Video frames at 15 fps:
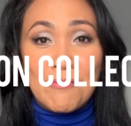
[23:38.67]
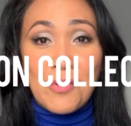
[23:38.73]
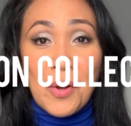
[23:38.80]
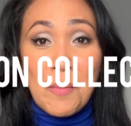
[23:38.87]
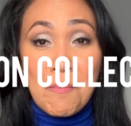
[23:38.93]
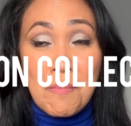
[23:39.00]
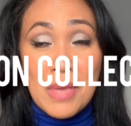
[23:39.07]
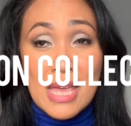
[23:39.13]
for
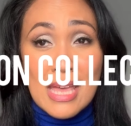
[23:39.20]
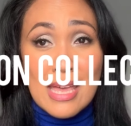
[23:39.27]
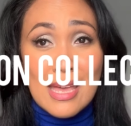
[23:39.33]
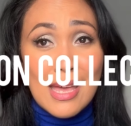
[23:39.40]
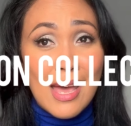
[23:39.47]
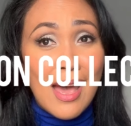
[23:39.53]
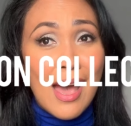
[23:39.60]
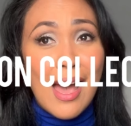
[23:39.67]

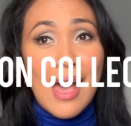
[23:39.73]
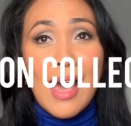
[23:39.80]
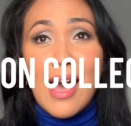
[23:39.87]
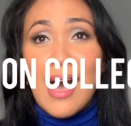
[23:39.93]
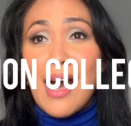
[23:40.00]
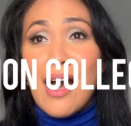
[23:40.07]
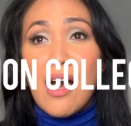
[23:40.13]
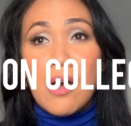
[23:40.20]
me,
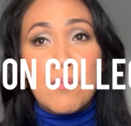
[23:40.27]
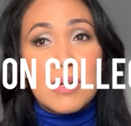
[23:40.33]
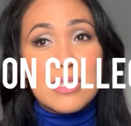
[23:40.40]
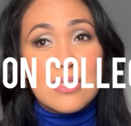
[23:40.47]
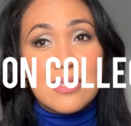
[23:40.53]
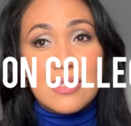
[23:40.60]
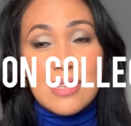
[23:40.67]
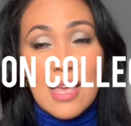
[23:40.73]
I
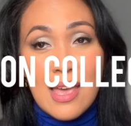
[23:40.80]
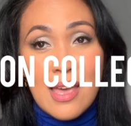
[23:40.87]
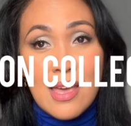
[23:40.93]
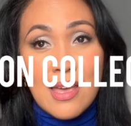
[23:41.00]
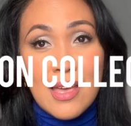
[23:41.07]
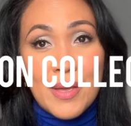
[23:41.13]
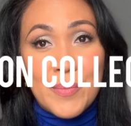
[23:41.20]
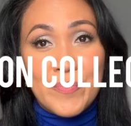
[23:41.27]
must
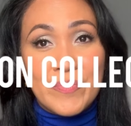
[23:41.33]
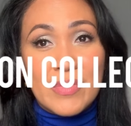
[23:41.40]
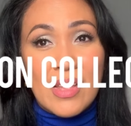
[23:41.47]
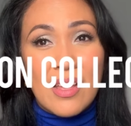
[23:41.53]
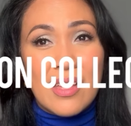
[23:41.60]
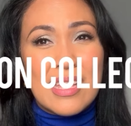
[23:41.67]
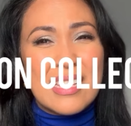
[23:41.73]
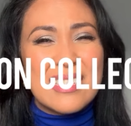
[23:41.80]
say,
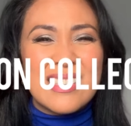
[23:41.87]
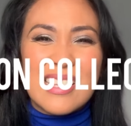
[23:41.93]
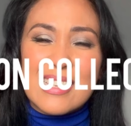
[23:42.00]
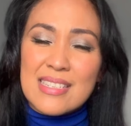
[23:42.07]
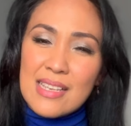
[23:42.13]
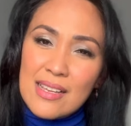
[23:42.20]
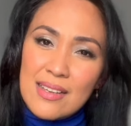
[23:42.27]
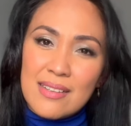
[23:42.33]
is,
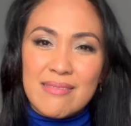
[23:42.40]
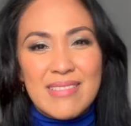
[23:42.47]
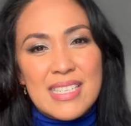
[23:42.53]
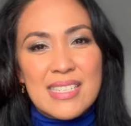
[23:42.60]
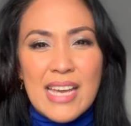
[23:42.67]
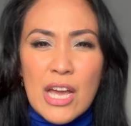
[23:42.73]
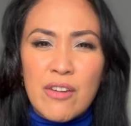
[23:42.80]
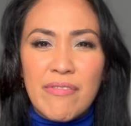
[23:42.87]
is, a, is
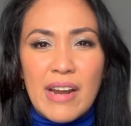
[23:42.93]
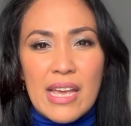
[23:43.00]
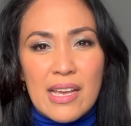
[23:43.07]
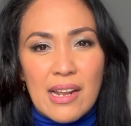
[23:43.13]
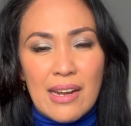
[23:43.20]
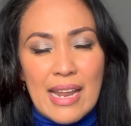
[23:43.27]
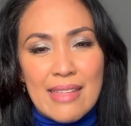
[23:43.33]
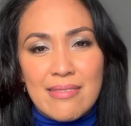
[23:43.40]
kind of like a
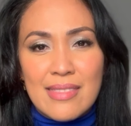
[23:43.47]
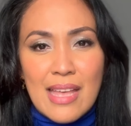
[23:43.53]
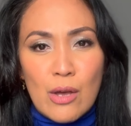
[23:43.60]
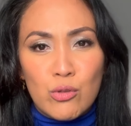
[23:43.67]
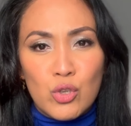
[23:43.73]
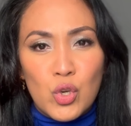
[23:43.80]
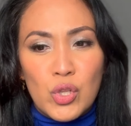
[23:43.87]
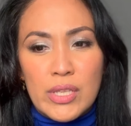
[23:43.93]

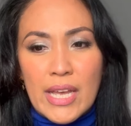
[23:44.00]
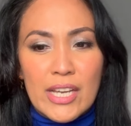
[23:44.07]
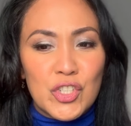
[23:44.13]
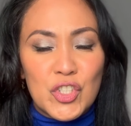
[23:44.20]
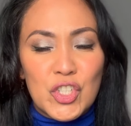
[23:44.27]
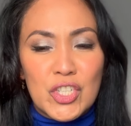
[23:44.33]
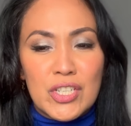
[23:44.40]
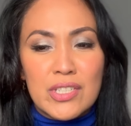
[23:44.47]
letdown
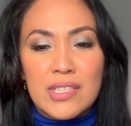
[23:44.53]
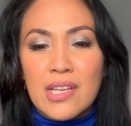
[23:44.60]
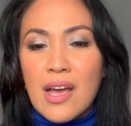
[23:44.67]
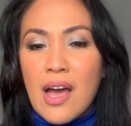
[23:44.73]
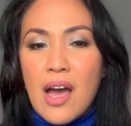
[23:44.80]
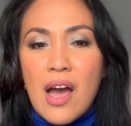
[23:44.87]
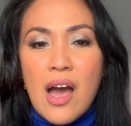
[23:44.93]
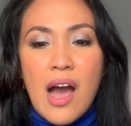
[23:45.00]
collection.
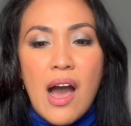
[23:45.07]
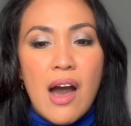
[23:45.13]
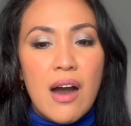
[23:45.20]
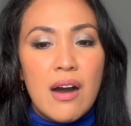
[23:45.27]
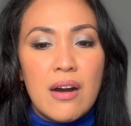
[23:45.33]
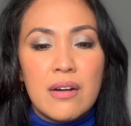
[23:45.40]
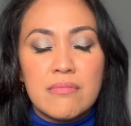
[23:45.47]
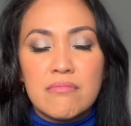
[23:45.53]

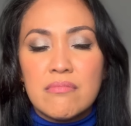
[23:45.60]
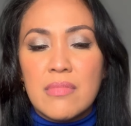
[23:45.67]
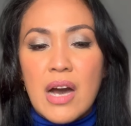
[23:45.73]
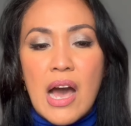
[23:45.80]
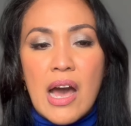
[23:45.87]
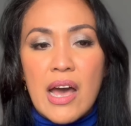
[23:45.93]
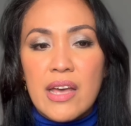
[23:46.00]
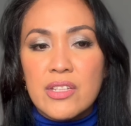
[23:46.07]
Um,
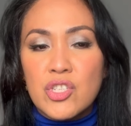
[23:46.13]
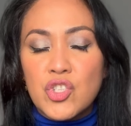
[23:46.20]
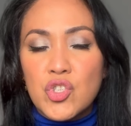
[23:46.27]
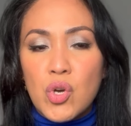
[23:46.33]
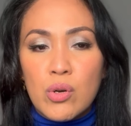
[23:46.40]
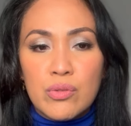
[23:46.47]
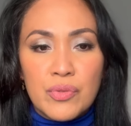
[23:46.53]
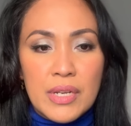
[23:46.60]
I
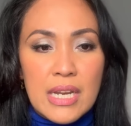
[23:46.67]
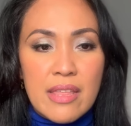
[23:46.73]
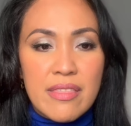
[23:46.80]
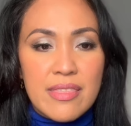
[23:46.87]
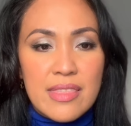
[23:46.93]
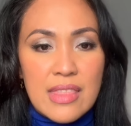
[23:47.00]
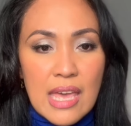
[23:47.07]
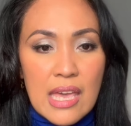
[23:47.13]
don't really
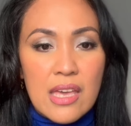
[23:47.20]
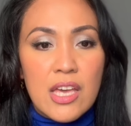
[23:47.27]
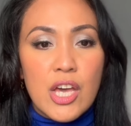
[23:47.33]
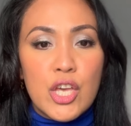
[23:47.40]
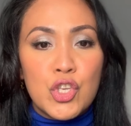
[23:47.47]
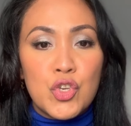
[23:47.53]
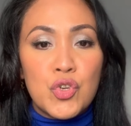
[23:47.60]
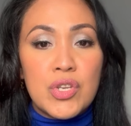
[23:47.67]
think
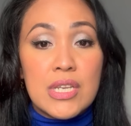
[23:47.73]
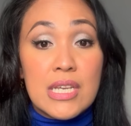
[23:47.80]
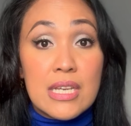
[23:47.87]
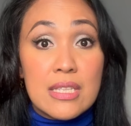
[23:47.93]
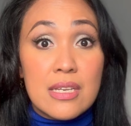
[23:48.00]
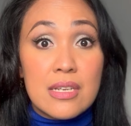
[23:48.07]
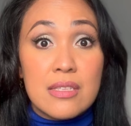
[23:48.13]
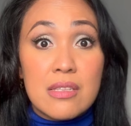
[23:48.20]
you
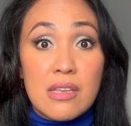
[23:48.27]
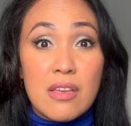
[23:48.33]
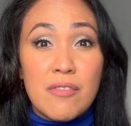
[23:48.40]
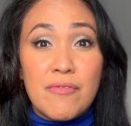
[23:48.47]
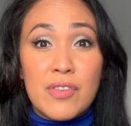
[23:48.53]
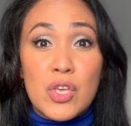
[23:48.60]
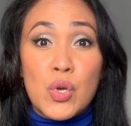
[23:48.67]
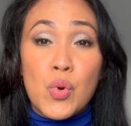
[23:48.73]
need it
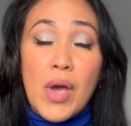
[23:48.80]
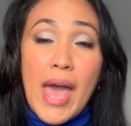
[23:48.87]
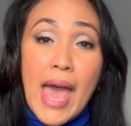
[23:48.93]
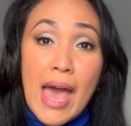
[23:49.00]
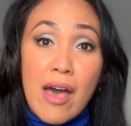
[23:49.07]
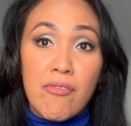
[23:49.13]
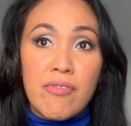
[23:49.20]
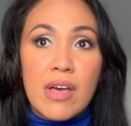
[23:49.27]
if you
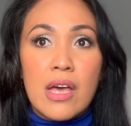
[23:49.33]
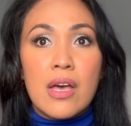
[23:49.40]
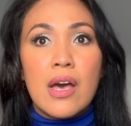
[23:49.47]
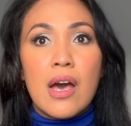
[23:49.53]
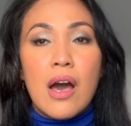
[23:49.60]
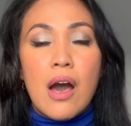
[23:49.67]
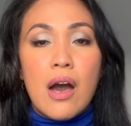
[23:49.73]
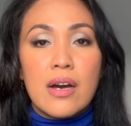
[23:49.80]
have
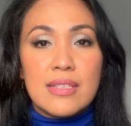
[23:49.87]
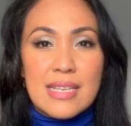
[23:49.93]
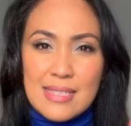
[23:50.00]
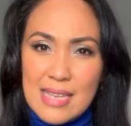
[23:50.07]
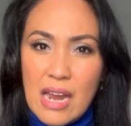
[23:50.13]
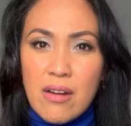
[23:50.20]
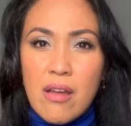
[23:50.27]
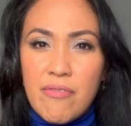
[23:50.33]
uh, the
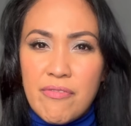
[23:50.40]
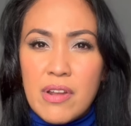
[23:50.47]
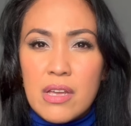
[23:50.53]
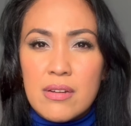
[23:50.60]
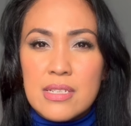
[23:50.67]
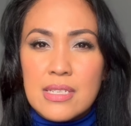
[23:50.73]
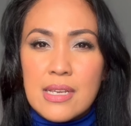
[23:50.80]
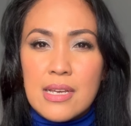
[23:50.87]
Zara
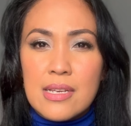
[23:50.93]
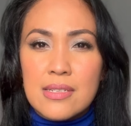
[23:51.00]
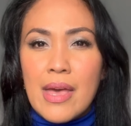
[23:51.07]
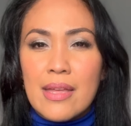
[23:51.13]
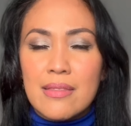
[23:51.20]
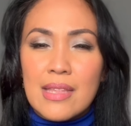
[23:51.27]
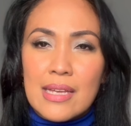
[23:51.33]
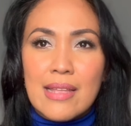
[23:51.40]
fragrances
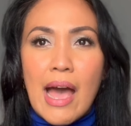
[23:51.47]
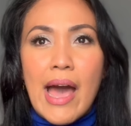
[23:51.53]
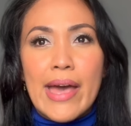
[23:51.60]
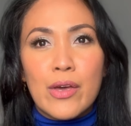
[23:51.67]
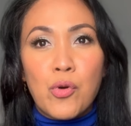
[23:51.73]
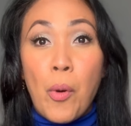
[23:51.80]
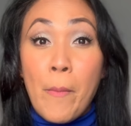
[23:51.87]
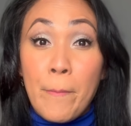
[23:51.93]
that I
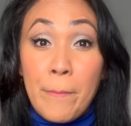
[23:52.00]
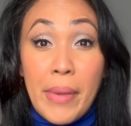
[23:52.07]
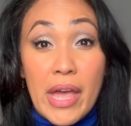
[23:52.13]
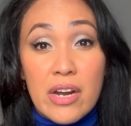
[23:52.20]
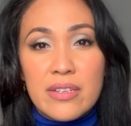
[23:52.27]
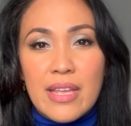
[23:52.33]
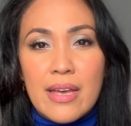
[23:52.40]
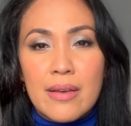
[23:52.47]

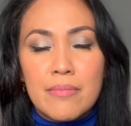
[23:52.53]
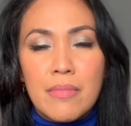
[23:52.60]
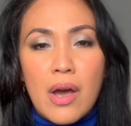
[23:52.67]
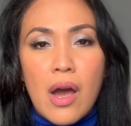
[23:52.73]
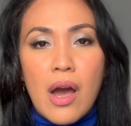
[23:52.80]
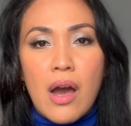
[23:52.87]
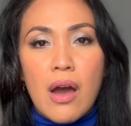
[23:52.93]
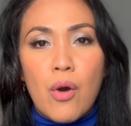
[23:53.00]
compare them
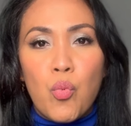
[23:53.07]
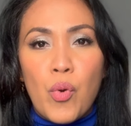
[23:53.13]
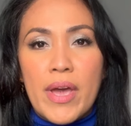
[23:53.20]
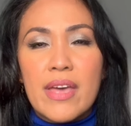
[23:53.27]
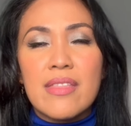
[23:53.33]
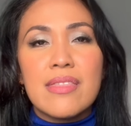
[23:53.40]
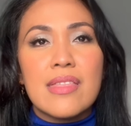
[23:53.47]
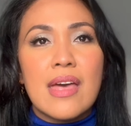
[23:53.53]
uh,
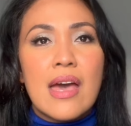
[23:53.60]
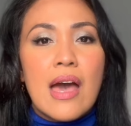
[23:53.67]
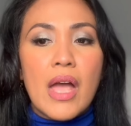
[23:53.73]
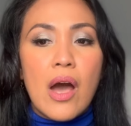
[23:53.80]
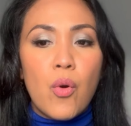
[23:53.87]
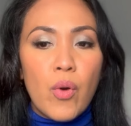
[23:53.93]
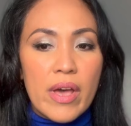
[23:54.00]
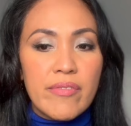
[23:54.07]
with.
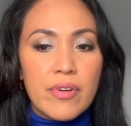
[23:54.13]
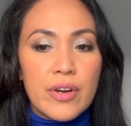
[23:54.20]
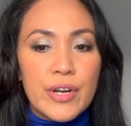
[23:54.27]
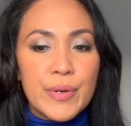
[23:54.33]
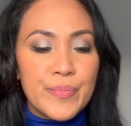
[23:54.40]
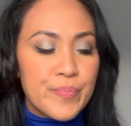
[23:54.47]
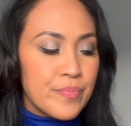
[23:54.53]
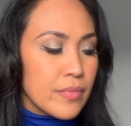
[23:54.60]

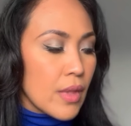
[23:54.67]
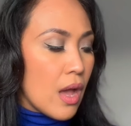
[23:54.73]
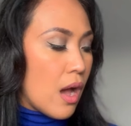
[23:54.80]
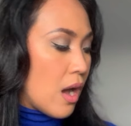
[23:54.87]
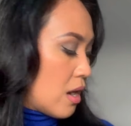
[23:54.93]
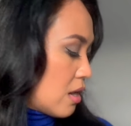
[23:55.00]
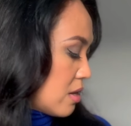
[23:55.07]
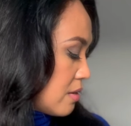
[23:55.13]
However,
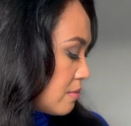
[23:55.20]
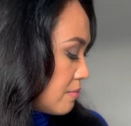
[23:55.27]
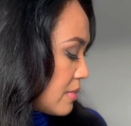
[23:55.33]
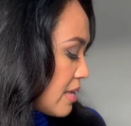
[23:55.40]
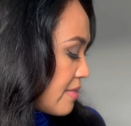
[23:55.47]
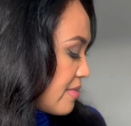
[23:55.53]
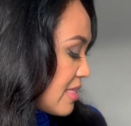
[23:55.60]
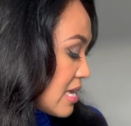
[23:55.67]
um,
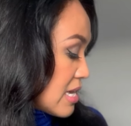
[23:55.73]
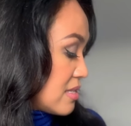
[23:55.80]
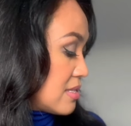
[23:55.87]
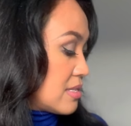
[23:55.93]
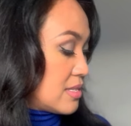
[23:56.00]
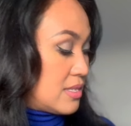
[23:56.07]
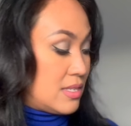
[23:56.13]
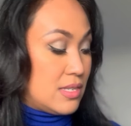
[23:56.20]

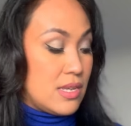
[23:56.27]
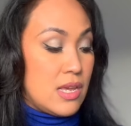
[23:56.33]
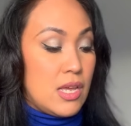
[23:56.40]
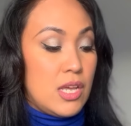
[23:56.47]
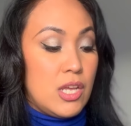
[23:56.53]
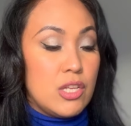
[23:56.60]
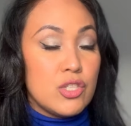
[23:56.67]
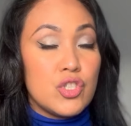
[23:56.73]
these
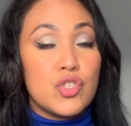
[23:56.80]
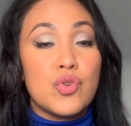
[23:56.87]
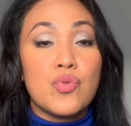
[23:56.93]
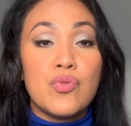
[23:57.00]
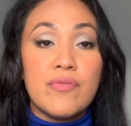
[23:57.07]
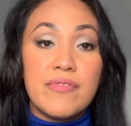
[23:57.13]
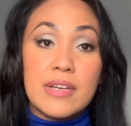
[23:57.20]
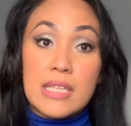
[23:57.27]

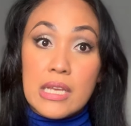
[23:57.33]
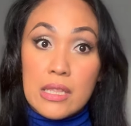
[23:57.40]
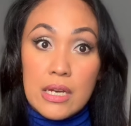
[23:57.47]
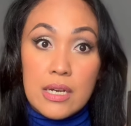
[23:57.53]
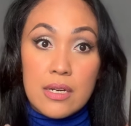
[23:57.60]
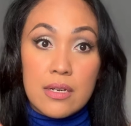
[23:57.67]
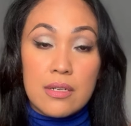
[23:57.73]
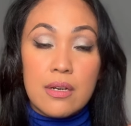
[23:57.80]
two
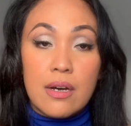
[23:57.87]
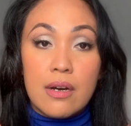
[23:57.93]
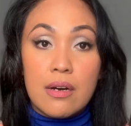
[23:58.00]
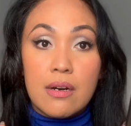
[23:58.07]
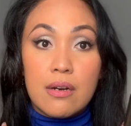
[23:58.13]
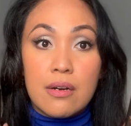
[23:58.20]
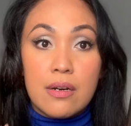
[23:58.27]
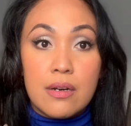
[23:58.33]
vanilla
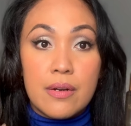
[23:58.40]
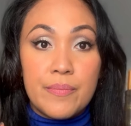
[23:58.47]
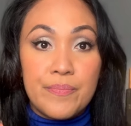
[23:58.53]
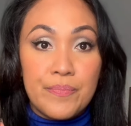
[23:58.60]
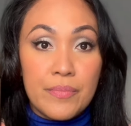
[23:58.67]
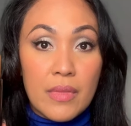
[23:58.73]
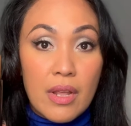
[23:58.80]
um,